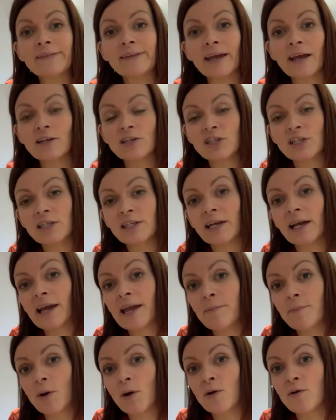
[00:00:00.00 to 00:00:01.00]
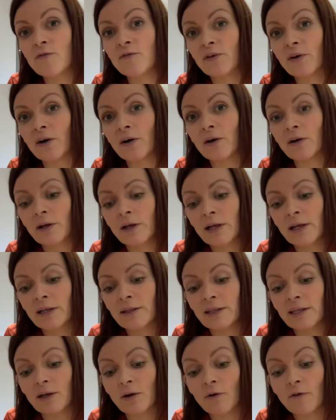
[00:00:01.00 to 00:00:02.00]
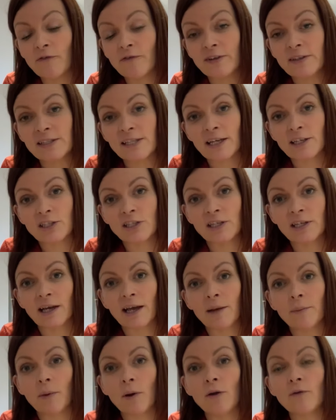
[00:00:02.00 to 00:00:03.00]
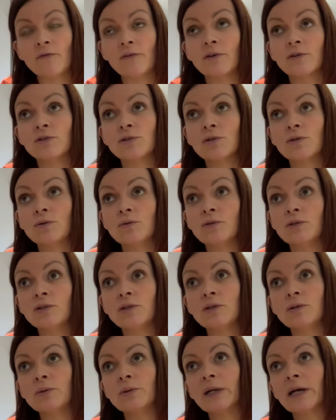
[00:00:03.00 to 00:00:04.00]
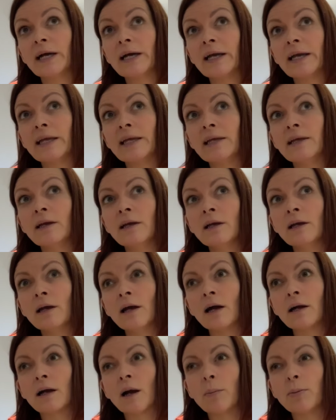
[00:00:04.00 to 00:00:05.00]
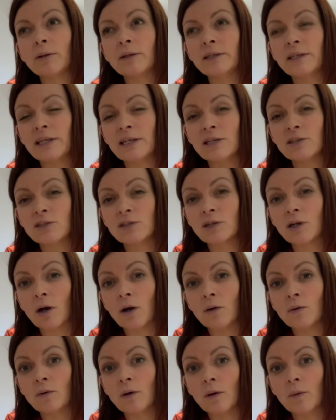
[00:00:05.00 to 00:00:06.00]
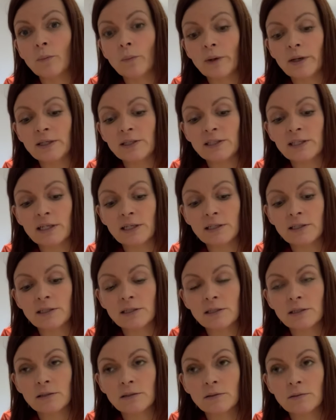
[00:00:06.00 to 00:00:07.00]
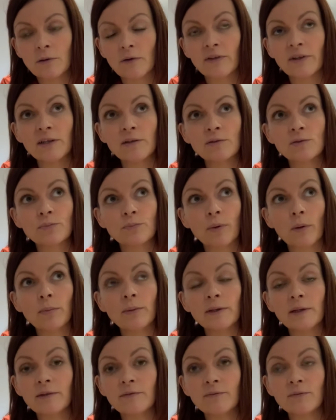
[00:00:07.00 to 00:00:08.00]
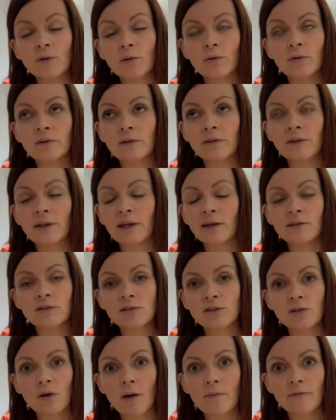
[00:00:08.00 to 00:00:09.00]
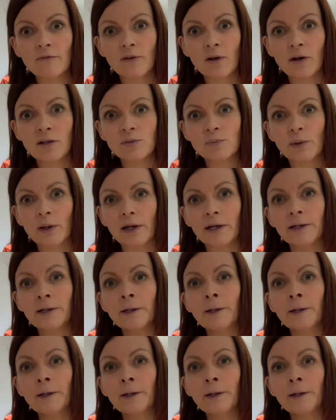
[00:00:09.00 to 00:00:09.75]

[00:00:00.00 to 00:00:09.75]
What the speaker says: They actually came over, the office actually came over to the UK a couple of years ago, and we did, I think it's probably even longer than that, time flies by.